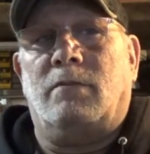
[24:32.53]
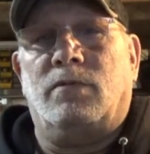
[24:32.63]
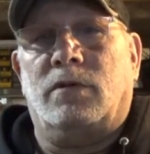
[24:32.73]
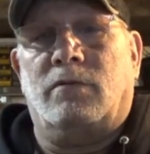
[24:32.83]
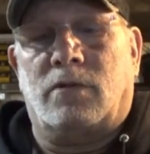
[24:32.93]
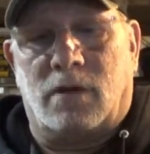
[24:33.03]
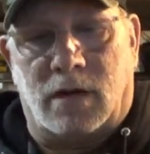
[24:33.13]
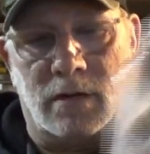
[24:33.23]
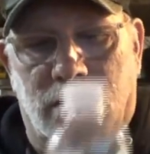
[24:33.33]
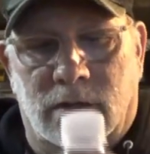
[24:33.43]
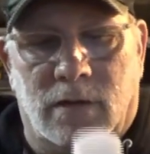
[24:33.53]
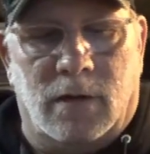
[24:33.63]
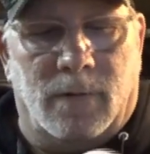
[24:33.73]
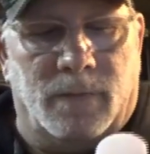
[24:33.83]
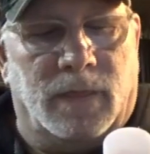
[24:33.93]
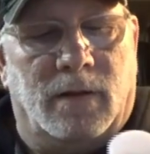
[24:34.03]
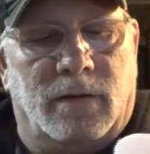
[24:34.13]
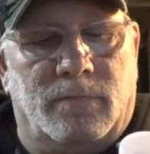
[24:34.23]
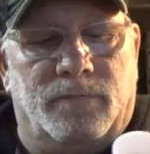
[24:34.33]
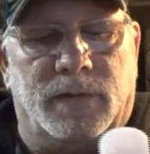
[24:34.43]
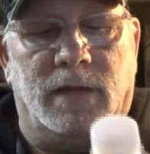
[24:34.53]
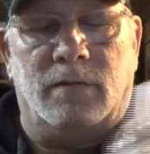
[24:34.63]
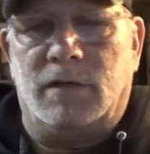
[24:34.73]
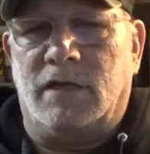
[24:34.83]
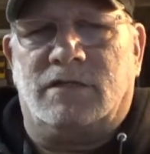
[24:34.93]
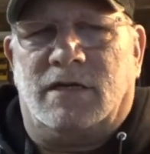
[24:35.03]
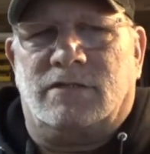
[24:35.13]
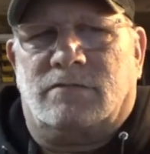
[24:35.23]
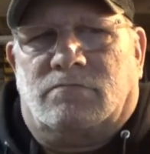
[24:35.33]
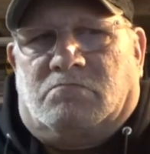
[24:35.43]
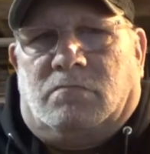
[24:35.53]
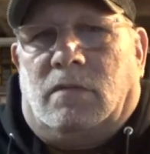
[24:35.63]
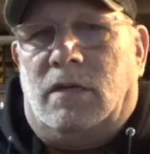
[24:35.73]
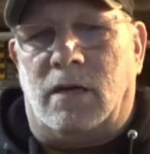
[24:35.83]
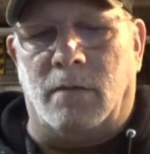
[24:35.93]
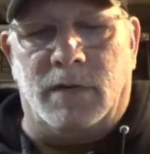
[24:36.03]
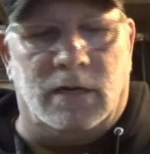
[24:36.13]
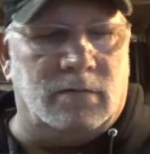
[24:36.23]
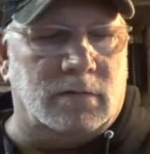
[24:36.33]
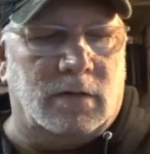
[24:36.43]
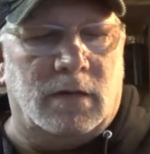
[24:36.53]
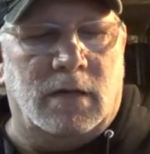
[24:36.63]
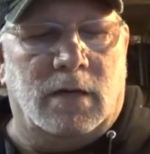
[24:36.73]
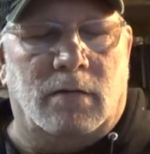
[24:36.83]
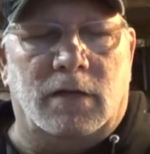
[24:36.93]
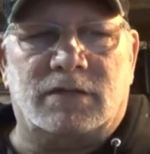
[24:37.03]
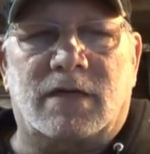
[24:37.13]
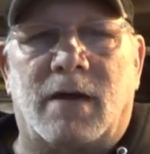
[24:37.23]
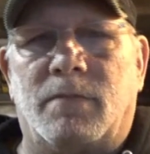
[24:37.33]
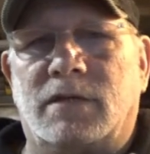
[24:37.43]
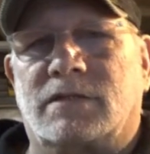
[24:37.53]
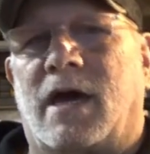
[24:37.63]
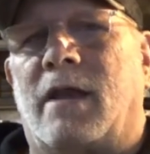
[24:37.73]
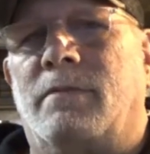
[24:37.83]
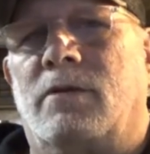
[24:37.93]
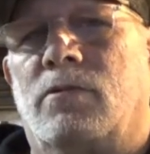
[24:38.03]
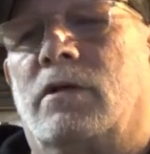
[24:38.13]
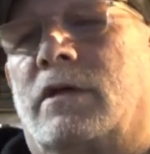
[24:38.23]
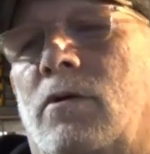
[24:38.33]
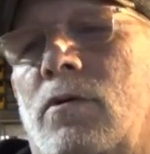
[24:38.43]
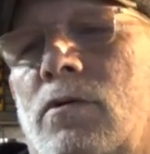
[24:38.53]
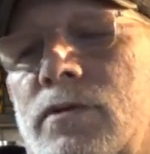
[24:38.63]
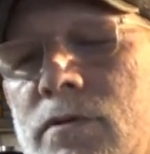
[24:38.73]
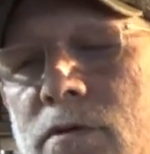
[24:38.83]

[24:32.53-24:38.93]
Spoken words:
believe it or not. And it tastes, I mean, it's got to be really cold.